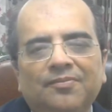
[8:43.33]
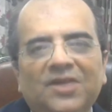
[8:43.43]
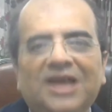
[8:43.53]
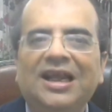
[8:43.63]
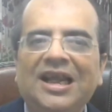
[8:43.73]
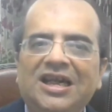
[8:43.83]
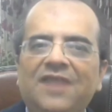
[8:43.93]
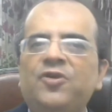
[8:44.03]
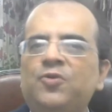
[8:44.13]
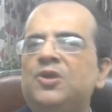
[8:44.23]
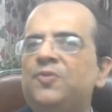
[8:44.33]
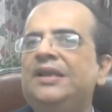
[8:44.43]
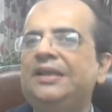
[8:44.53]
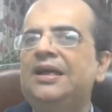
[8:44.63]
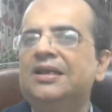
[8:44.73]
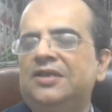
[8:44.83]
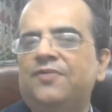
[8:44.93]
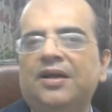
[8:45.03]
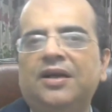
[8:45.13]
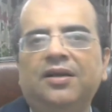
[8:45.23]
that individuals, when they are
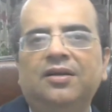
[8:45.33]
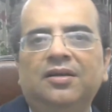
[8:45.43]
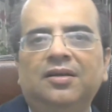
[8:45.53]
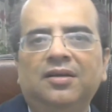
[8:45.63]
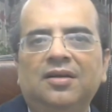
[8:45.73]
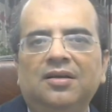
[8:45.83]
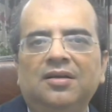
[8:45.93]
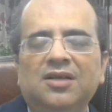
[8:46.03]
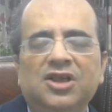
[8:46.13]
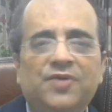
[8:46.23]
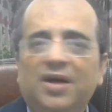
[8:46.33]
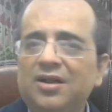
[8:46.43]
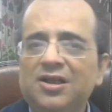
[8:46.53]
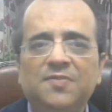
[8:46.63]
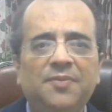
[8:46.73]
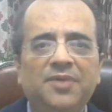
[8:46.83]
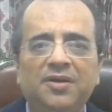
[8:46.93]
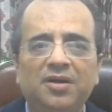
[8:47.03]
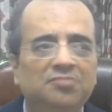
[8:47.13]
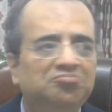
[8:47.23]
struggling, struggles
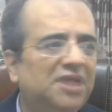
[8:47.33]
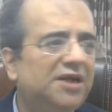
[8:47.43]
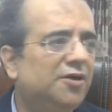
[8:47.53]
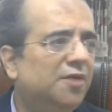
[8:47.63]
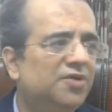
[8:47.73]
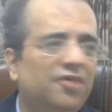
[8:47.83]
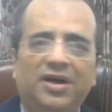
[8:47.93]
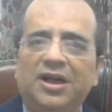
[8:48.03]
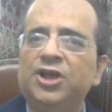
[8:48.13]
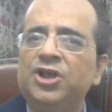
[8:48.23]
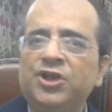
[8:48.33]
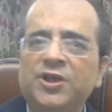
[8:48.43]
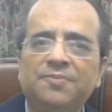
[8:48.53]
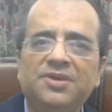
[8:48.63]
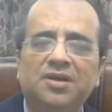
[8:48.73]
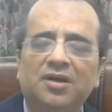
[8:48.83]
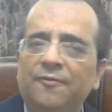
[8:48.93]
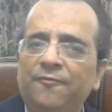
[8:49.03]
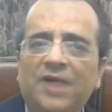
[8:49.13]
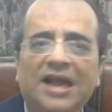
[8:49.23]
maybe in terms of relationships,
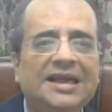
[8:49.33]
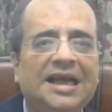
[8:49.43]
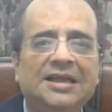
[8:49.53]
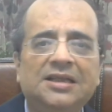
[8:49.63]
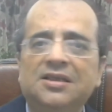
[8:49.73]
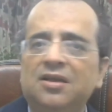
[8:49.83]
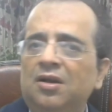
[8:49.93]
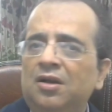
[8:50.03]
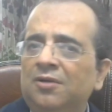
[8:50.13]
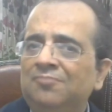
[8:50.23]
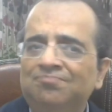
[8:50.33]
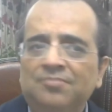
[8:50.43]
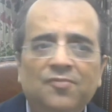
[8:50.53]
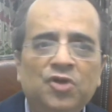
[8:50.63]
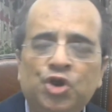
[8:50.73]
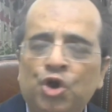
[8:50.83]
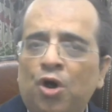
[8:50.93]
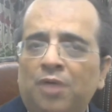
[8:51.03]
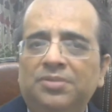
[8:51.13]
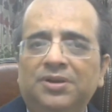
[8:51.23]
finance,
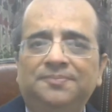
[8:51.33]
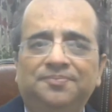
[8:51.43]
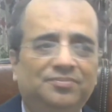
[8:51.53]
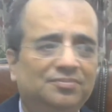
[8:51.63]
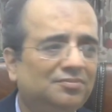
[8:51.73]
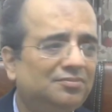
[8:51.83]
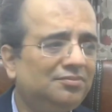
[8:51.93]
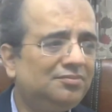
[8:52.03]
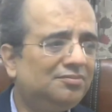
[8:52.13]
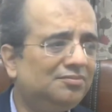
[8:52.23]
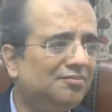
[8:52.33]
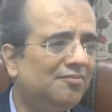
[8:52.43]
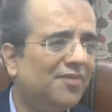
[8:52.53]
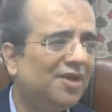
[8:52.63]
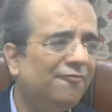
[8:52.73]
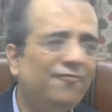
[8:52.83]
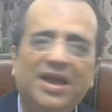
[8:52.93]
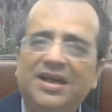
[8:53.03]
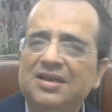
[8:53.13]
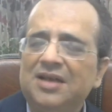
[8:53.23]
job,
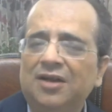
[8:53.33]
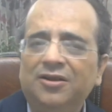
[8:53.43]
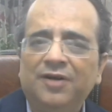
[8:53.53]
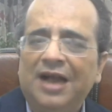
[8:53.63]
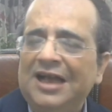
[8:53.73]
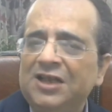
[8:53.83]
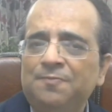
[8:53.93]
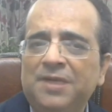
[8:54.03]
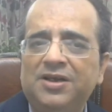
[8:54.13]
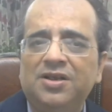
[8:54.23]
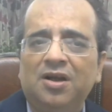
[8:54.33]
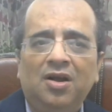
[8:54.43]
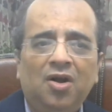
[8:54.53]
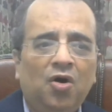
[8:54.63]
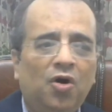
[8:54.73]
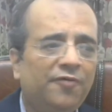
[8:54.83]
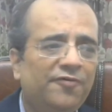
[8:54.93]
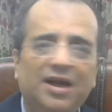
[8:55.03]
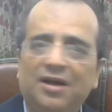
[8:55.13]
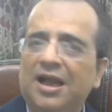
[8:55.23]
various other aspects of
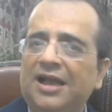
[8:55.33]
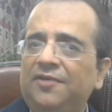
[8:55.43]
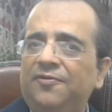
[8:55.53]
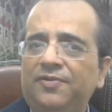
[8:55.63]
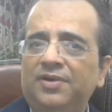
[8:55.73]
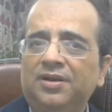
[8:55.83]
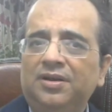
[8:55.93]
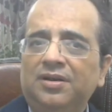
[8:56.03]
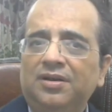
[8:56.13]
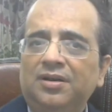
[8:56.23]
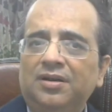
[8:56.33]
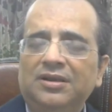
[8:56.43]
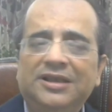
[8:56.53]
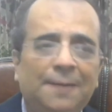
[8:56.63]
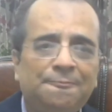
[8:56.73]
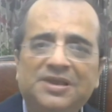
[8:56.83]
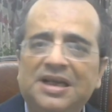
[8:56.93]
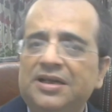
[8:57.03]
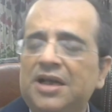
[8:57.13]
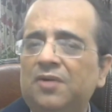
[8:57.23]
our life, the ups
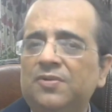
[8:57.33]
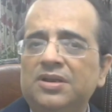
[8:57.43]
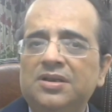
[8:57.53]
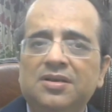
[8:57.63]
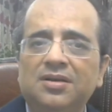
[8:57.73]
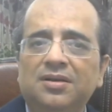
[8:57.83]
and downs.